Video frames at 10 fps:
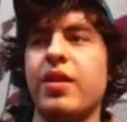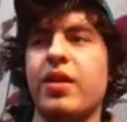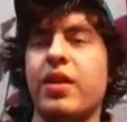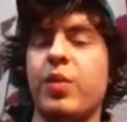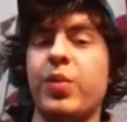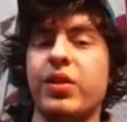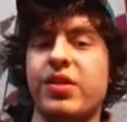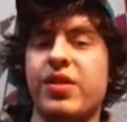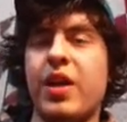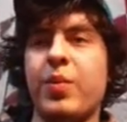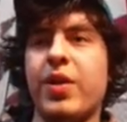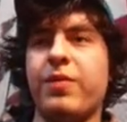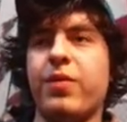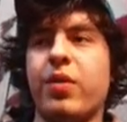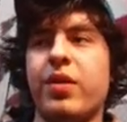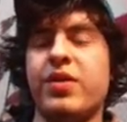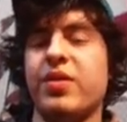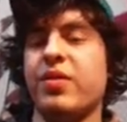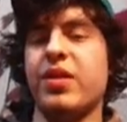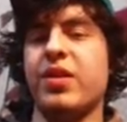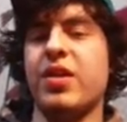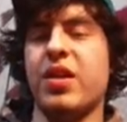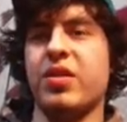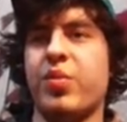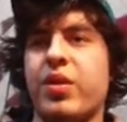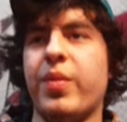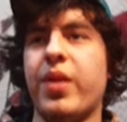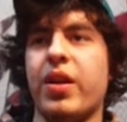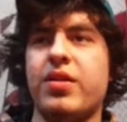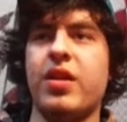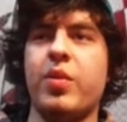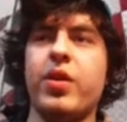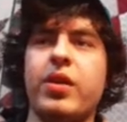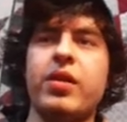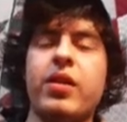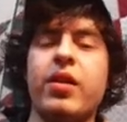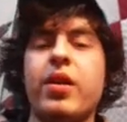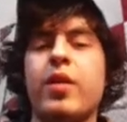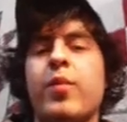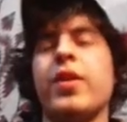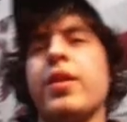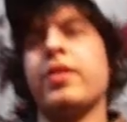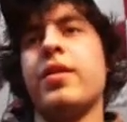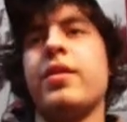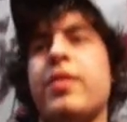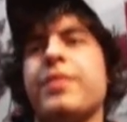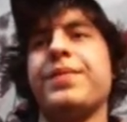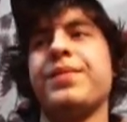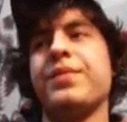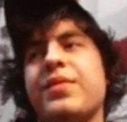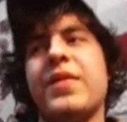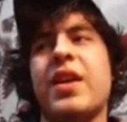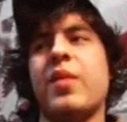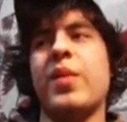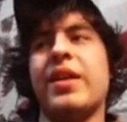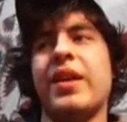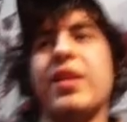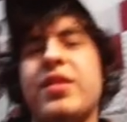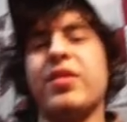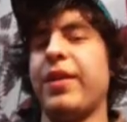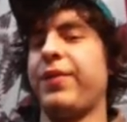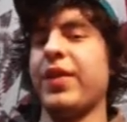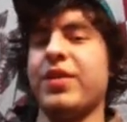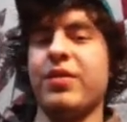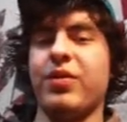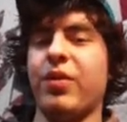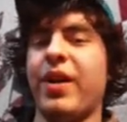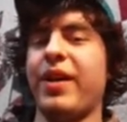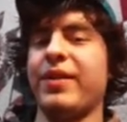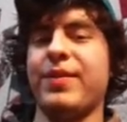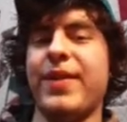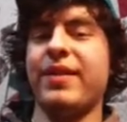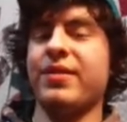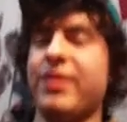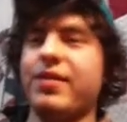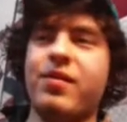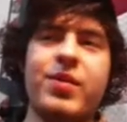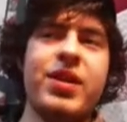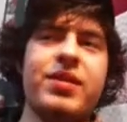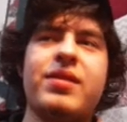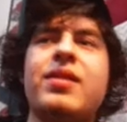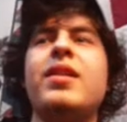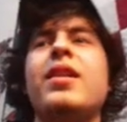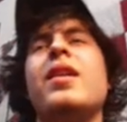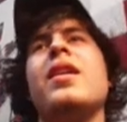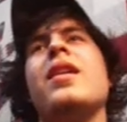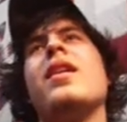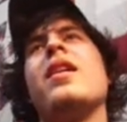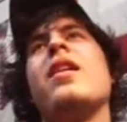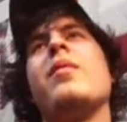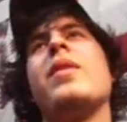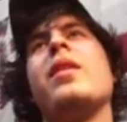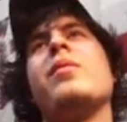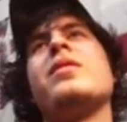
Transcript: He built a stake bed for it, so it's actually a pretty badass stake bed. But yeah, man, like he still ain't fixed those door handles, man. Those things are a mess. Oh man, we